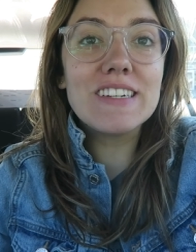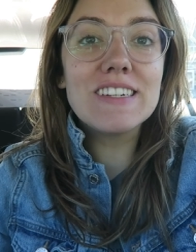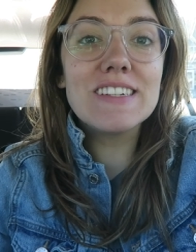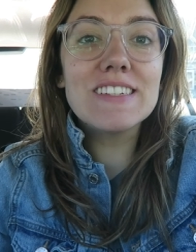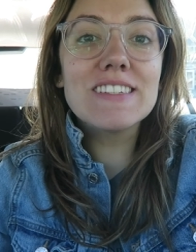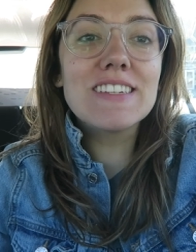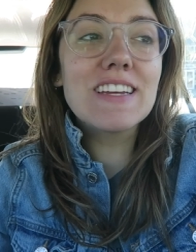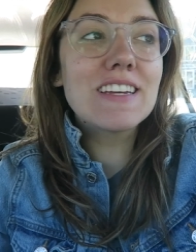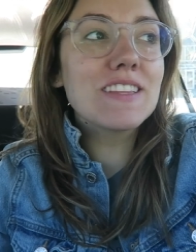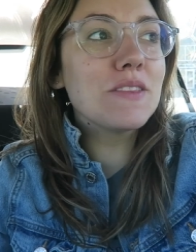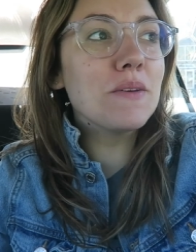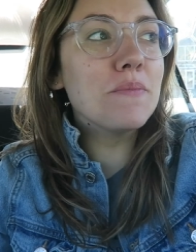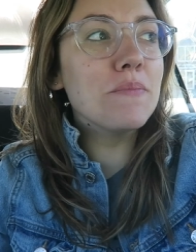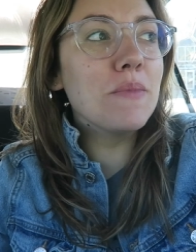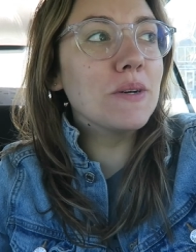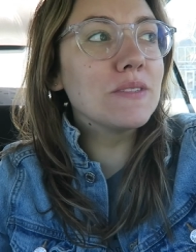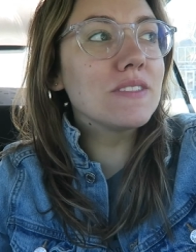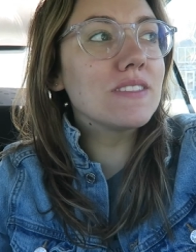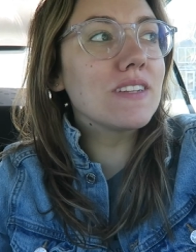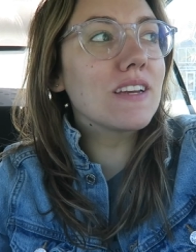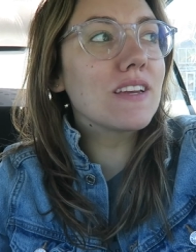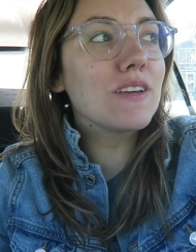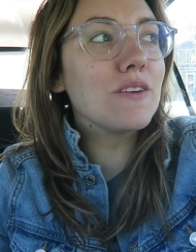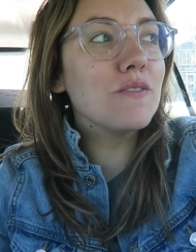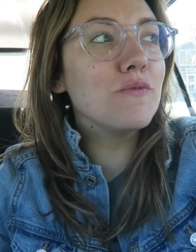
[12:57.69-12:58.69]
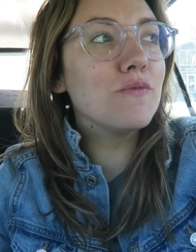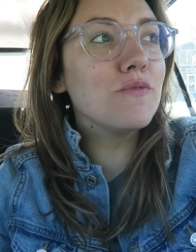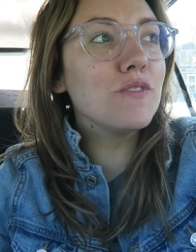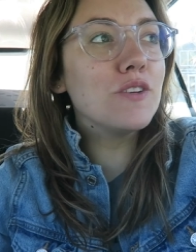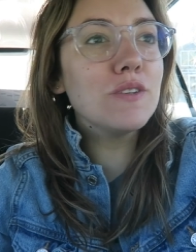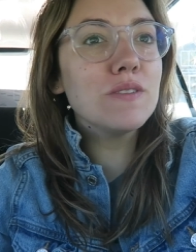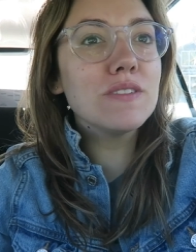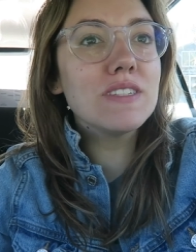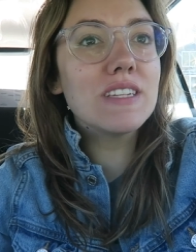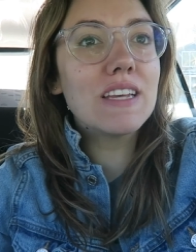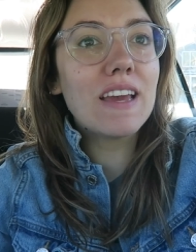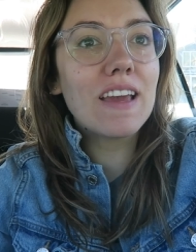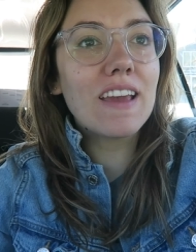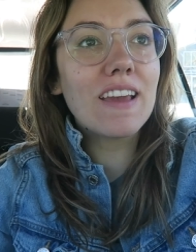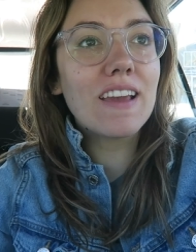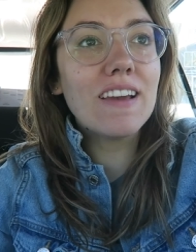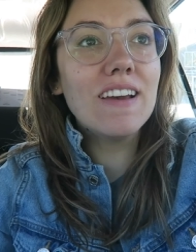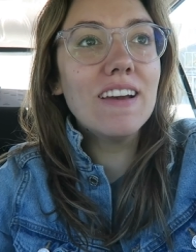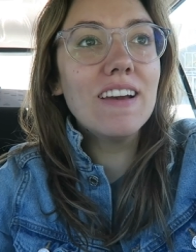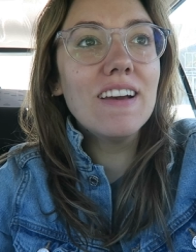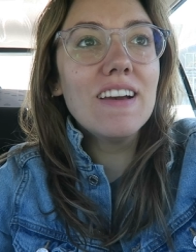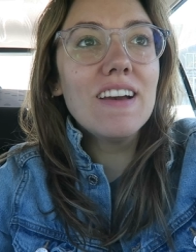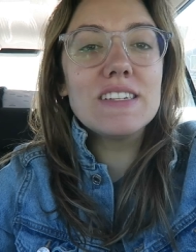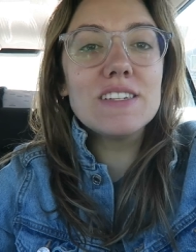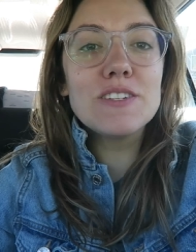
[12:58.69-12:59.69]
It is like the most like
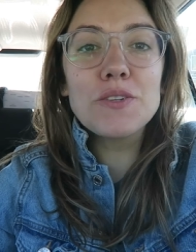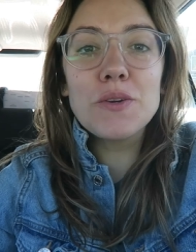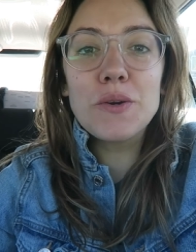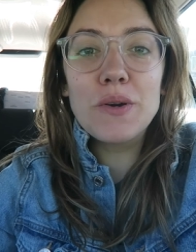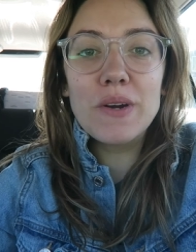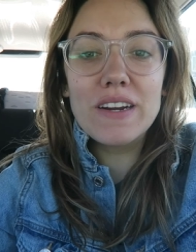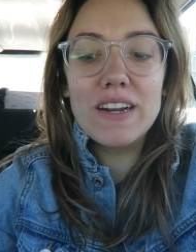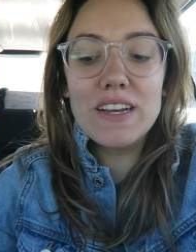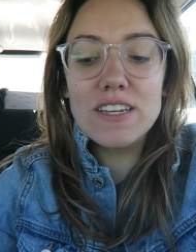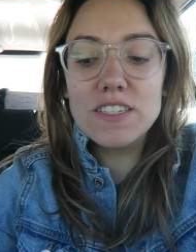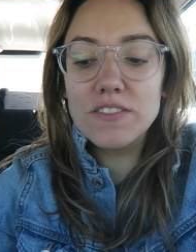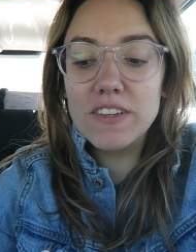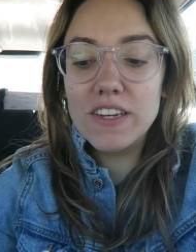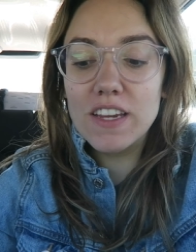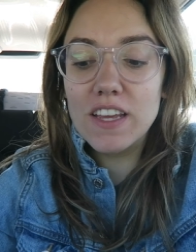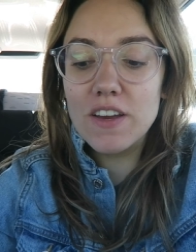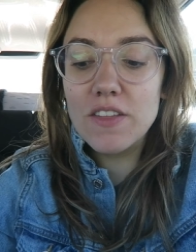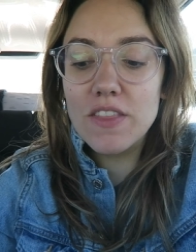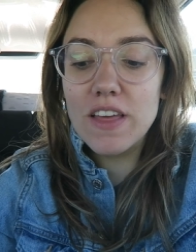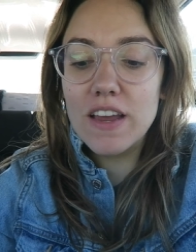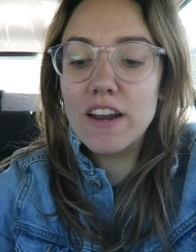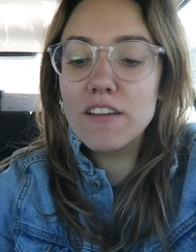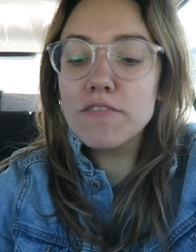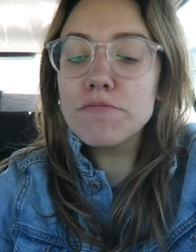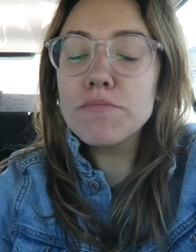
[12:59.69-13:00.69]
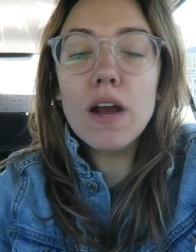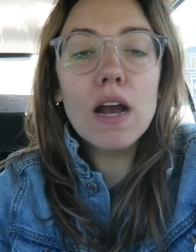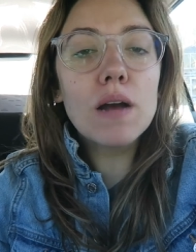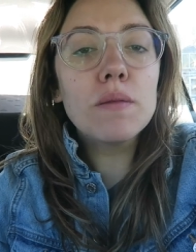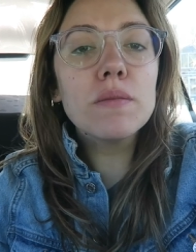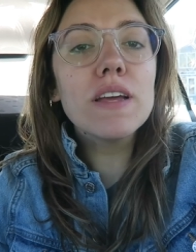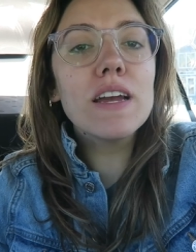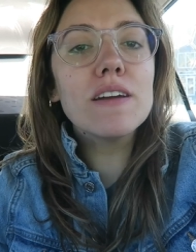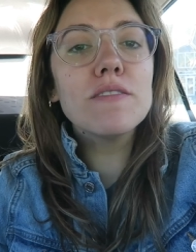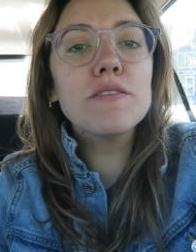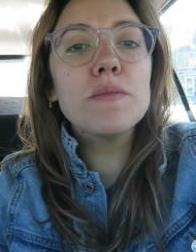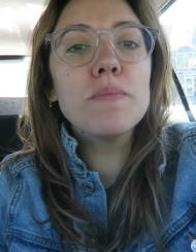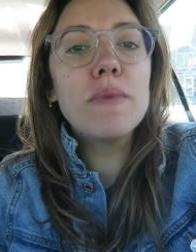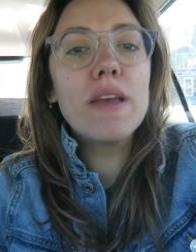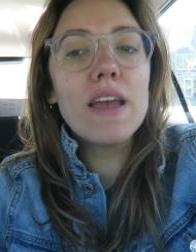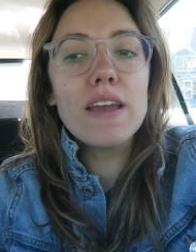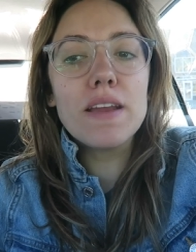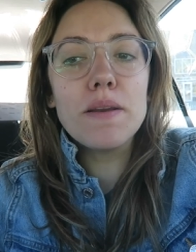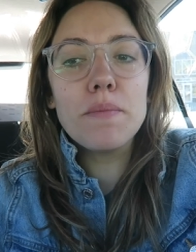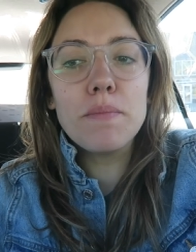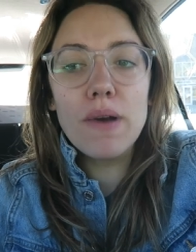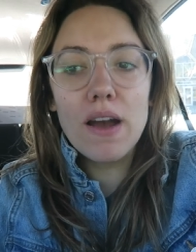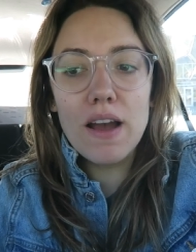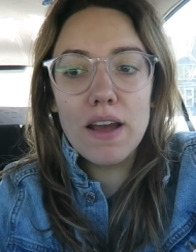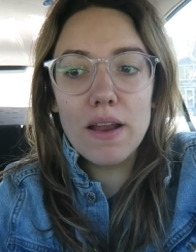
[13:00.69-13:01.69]
confusing, disorganized video that I've probably ever
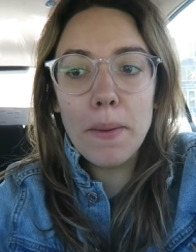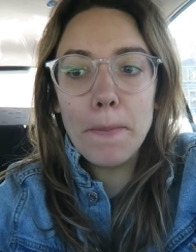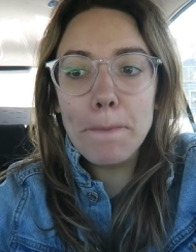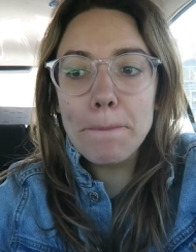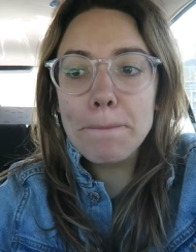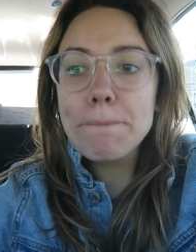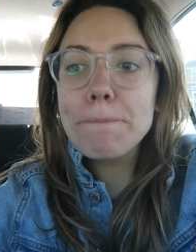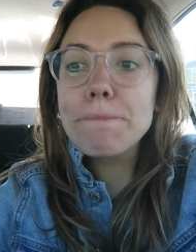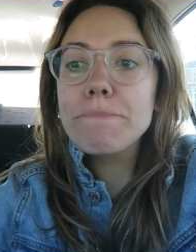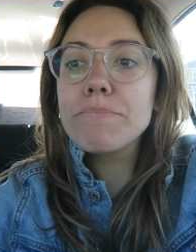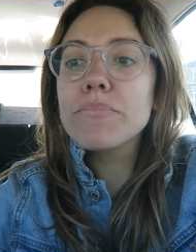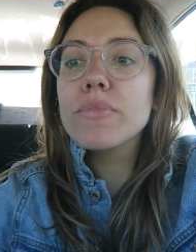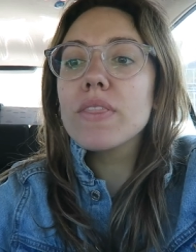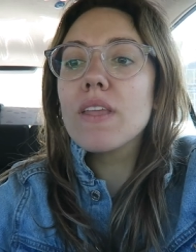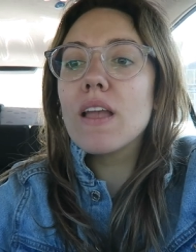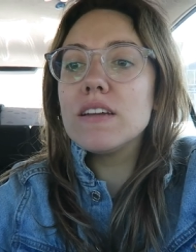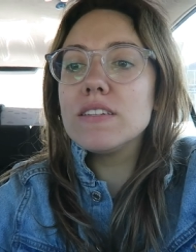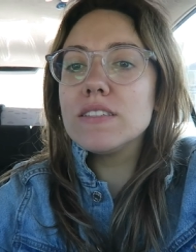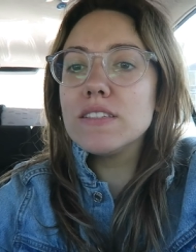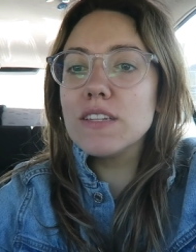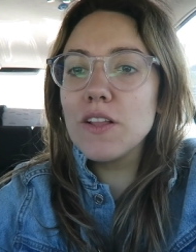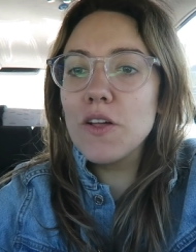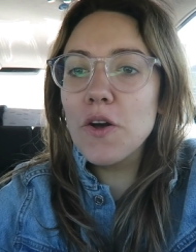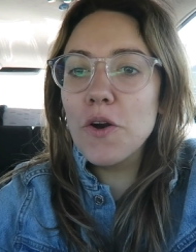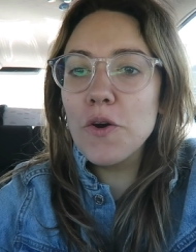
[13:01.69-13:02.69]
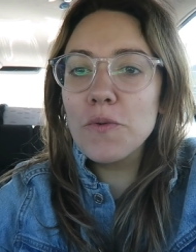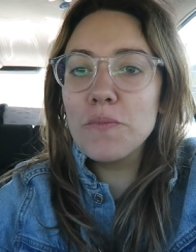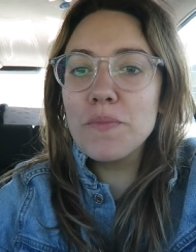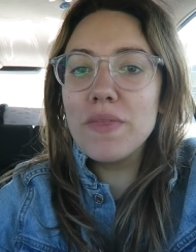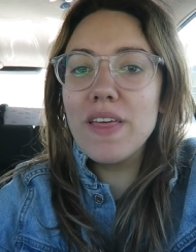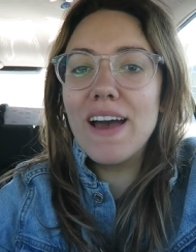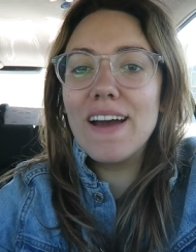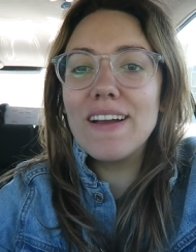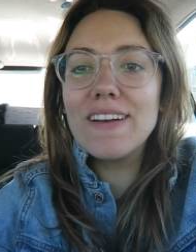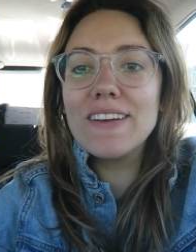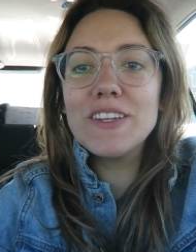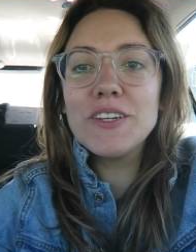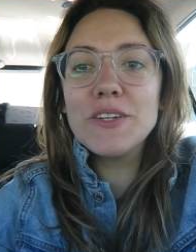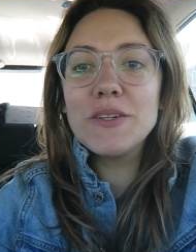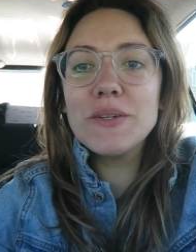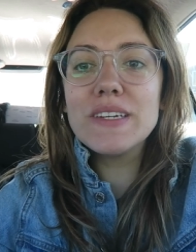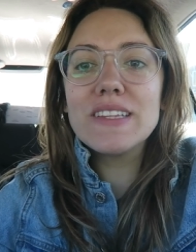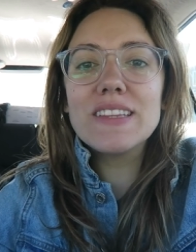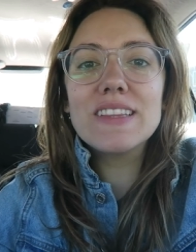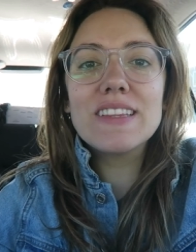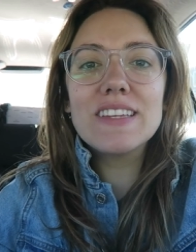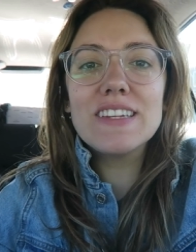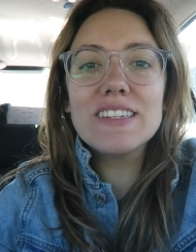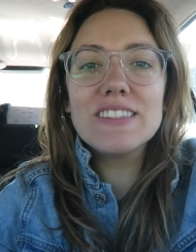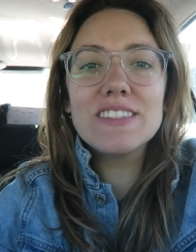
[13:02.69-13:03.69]
made, but I still hope that you
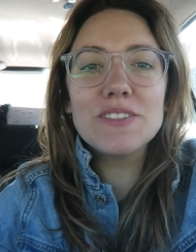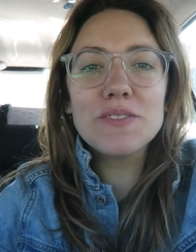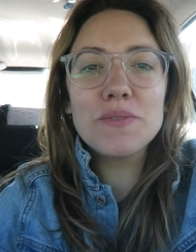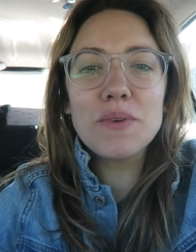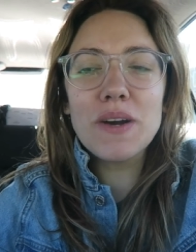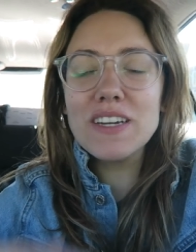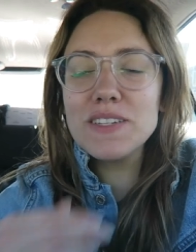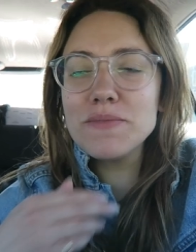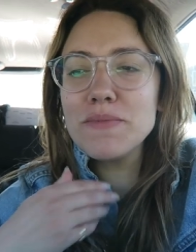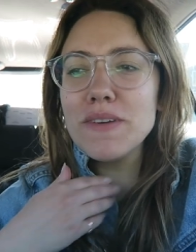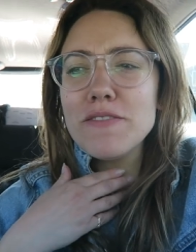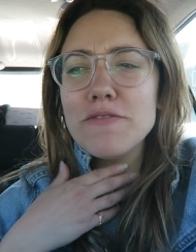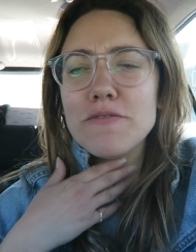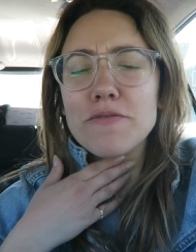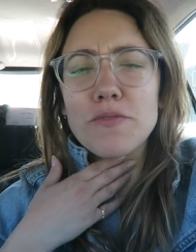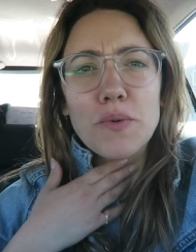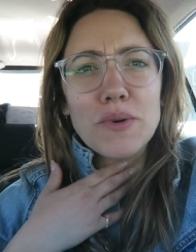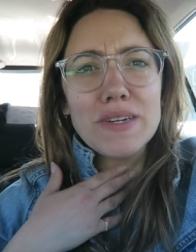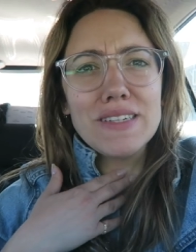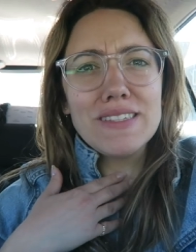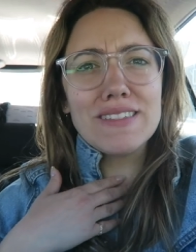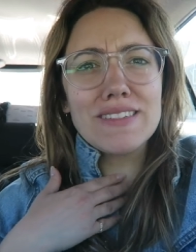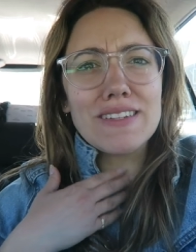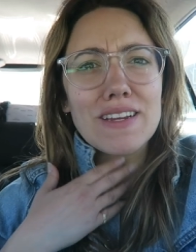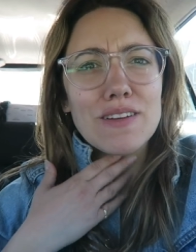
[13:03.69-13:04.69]
at least, why does my voice